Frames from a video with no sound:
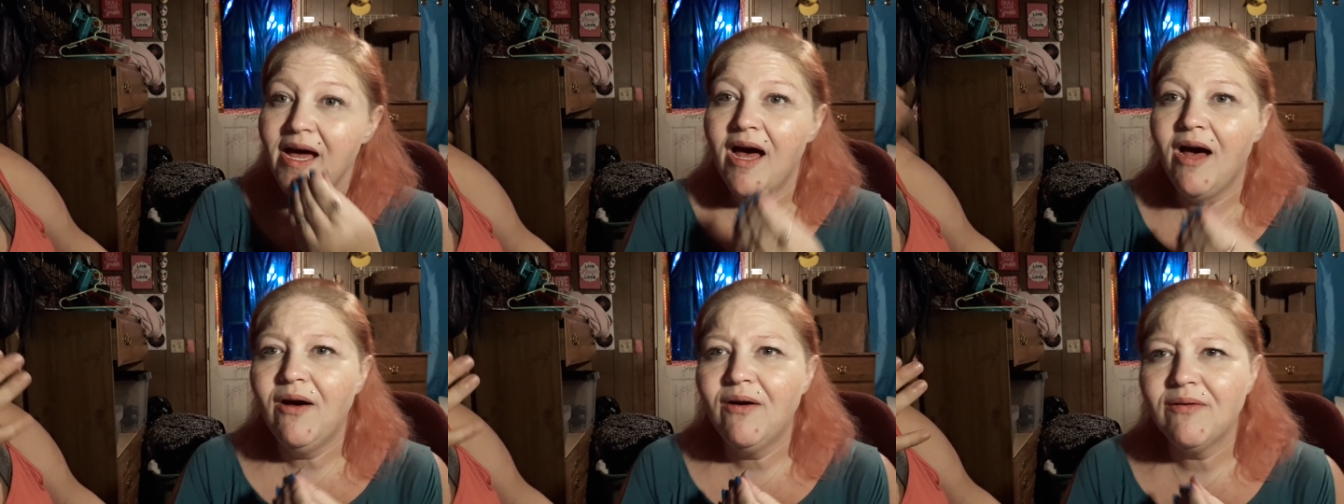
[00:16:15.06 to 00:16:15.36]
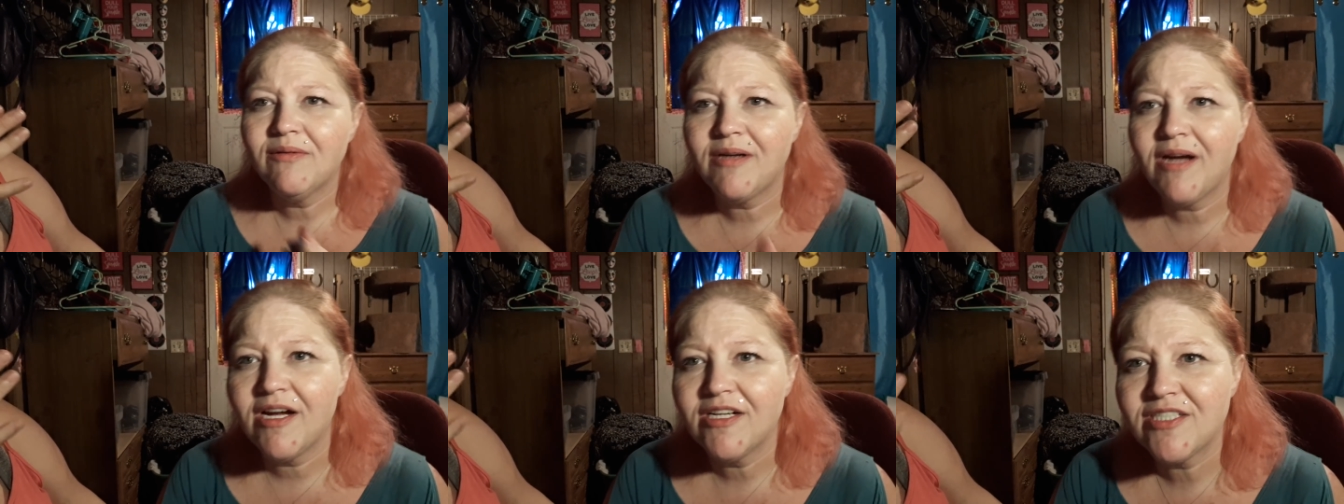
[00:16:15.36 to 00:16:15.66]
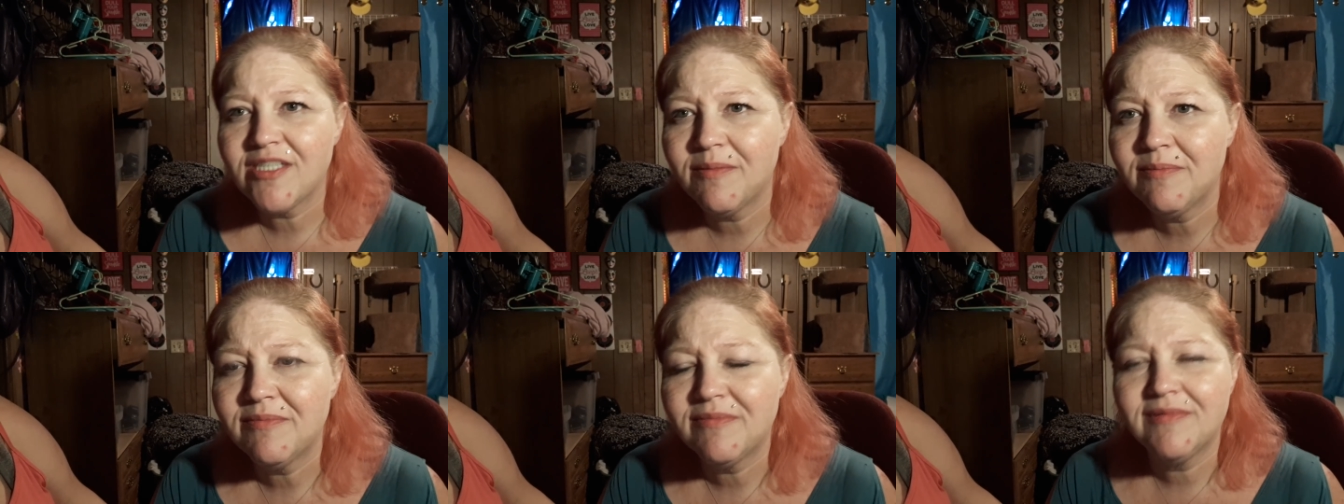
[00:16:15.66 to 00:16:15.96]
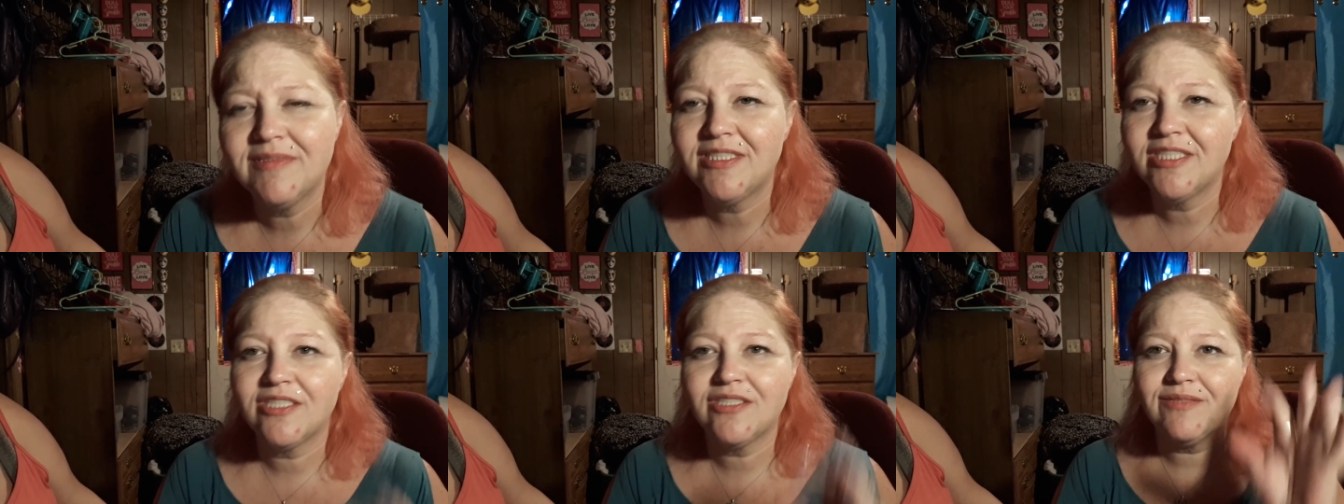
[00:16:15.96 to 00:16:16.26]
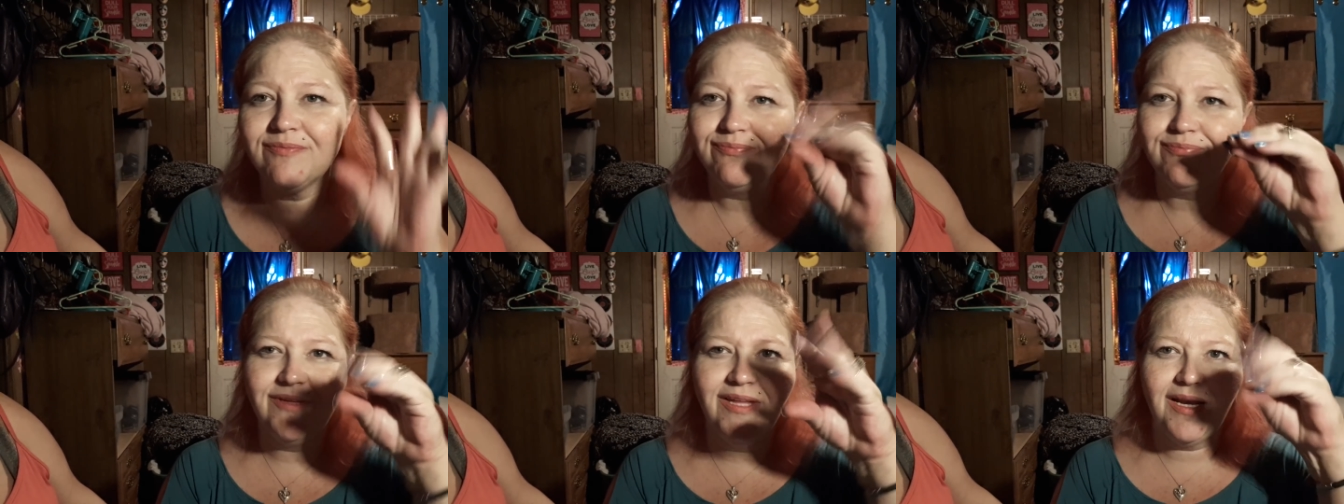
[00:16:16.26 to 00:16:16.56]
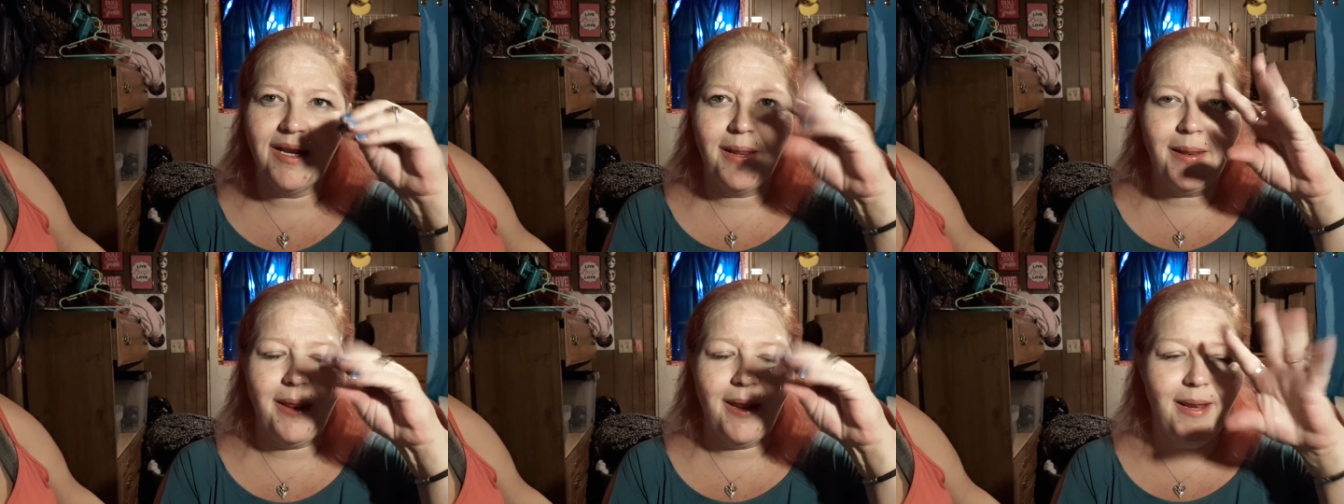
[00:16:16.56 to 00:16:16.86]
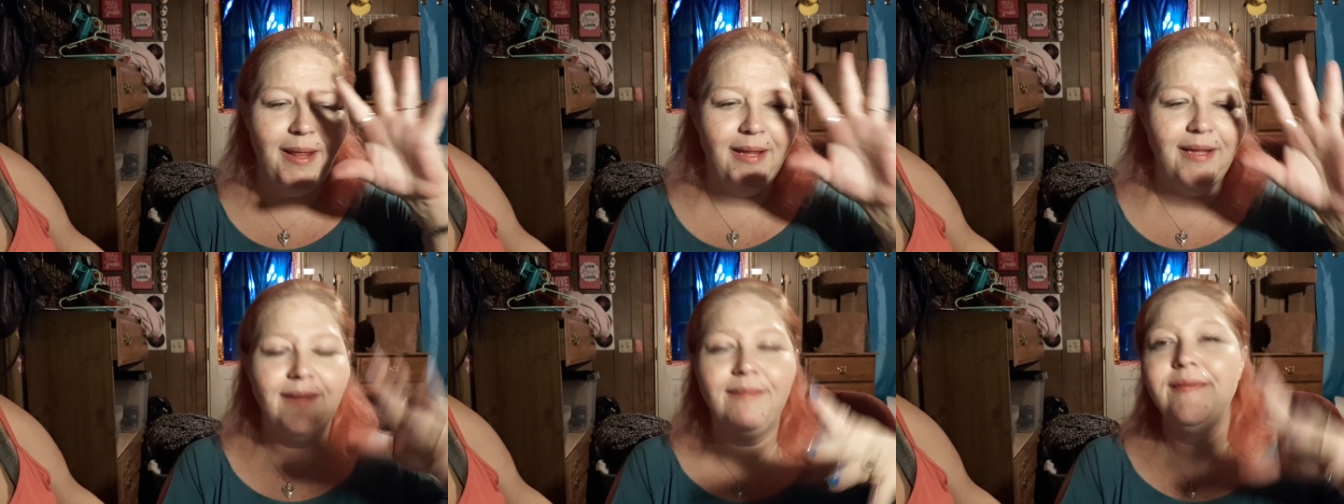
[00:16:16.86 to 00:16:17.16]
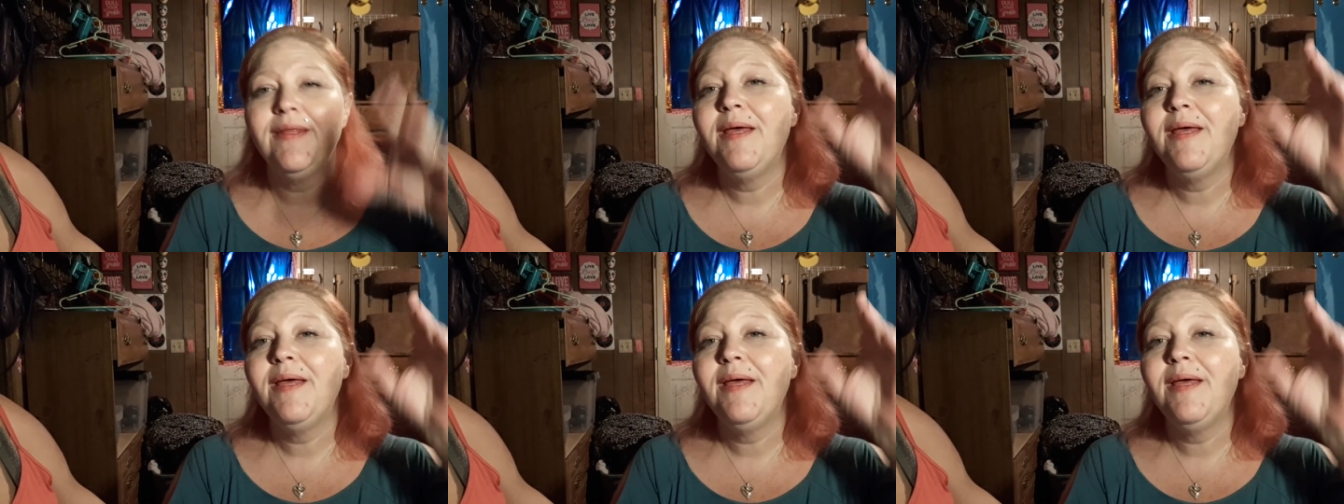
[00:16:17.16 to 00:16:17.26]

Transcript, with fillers: Oh gosh, I'm just da da da da.